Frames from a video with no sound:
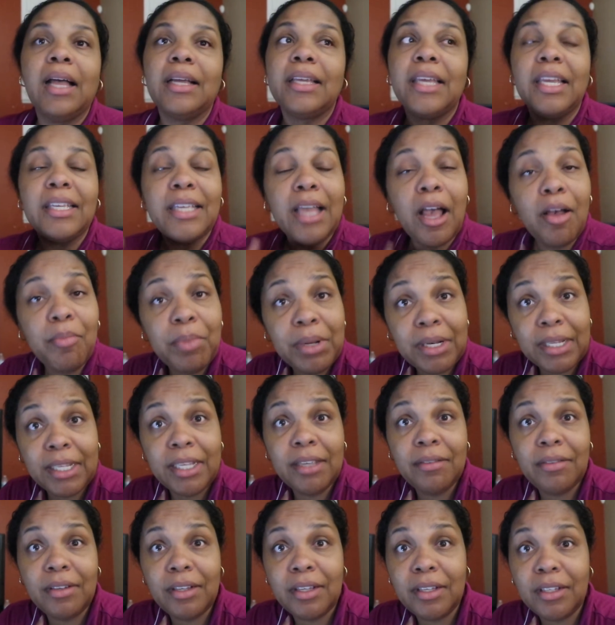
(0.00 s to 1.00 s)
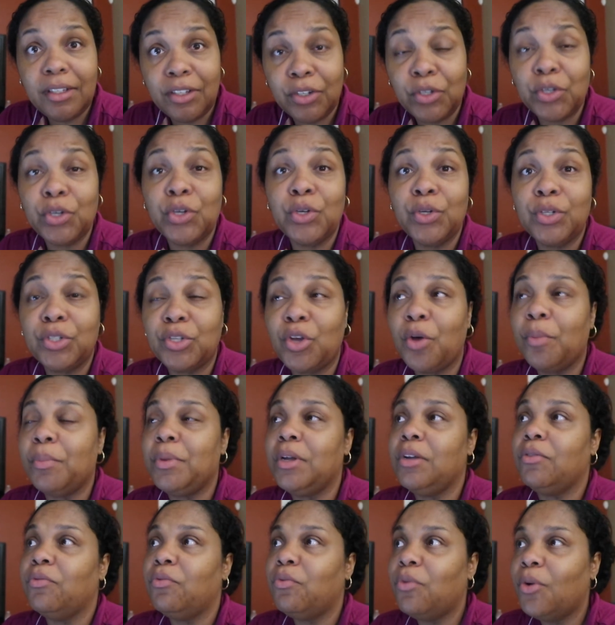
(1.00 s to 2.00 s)
can y'all believe it? Your girl's gonna
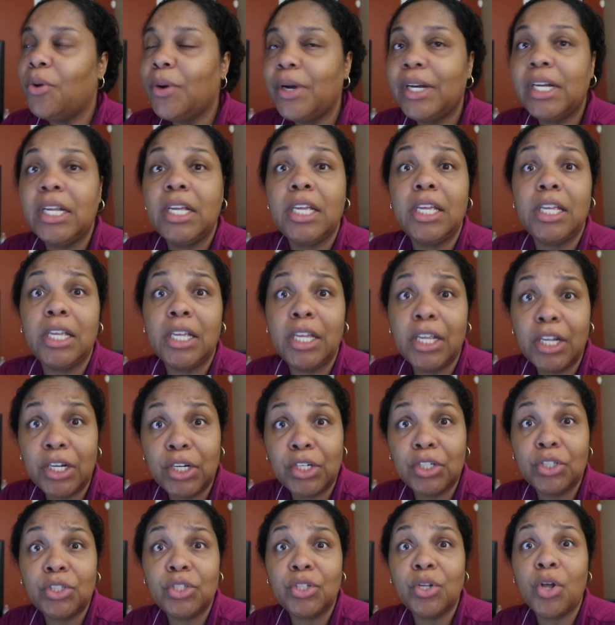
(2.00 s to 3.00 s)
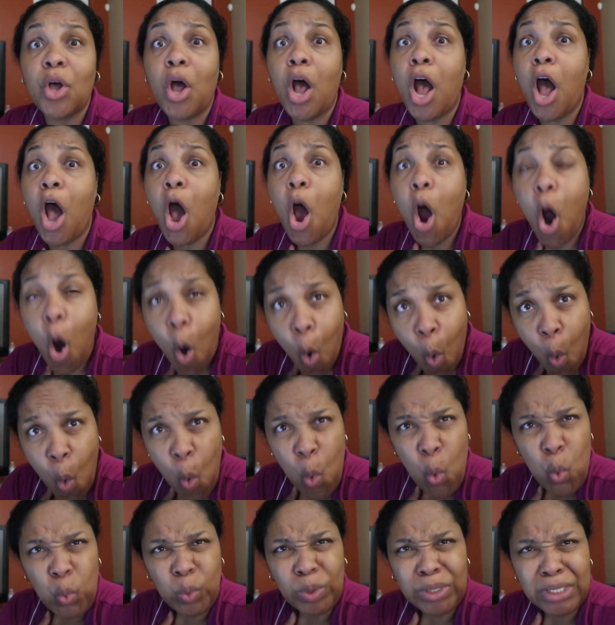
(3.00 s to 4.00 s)
be 40 years old.
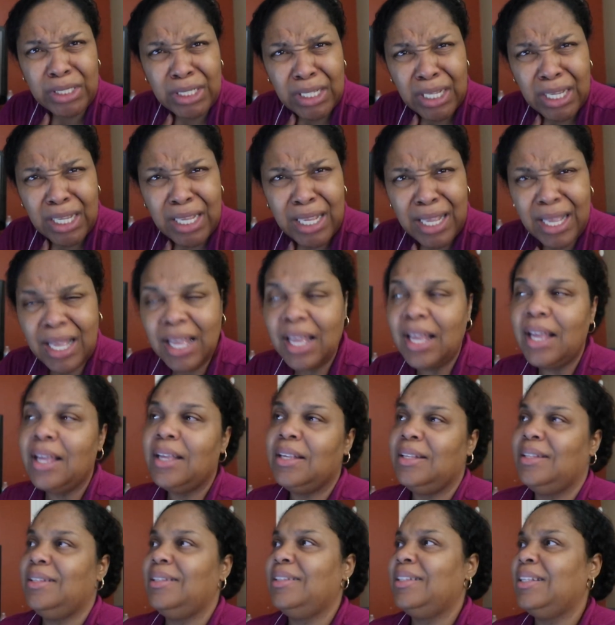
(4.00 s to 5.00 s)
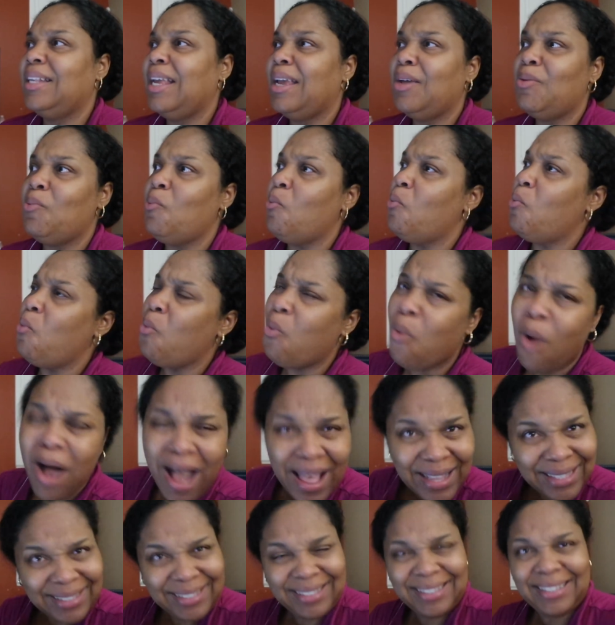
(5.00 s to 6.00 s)
Say what?
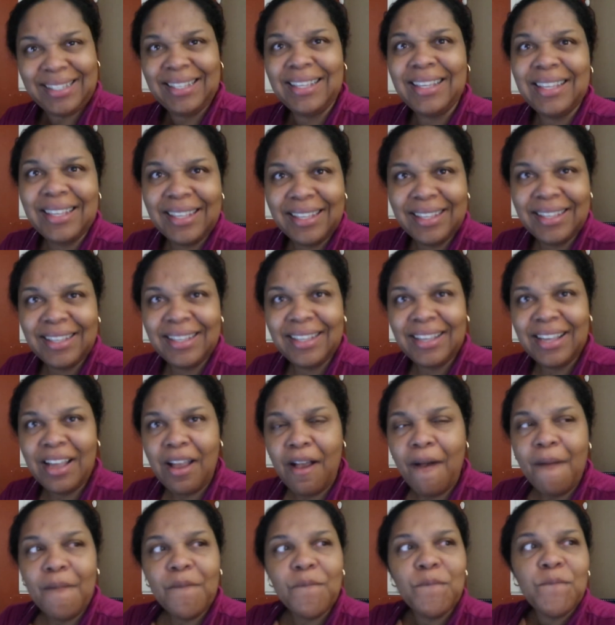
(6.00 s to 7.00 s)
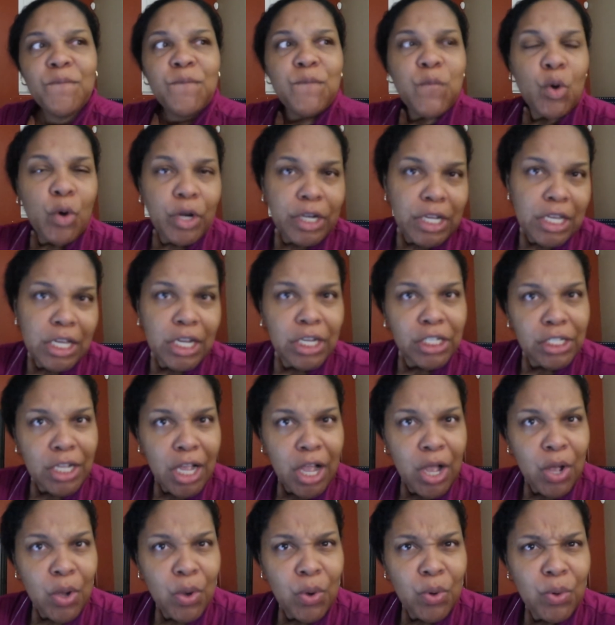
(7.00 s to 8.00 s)
40 years
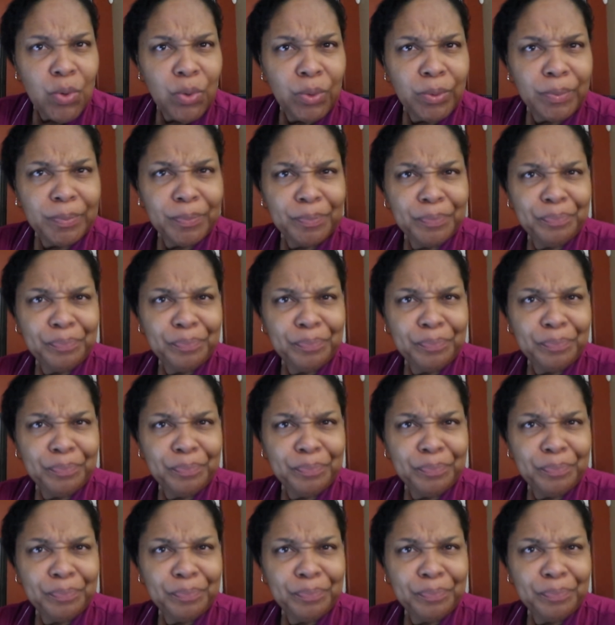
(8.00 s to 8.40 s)
old?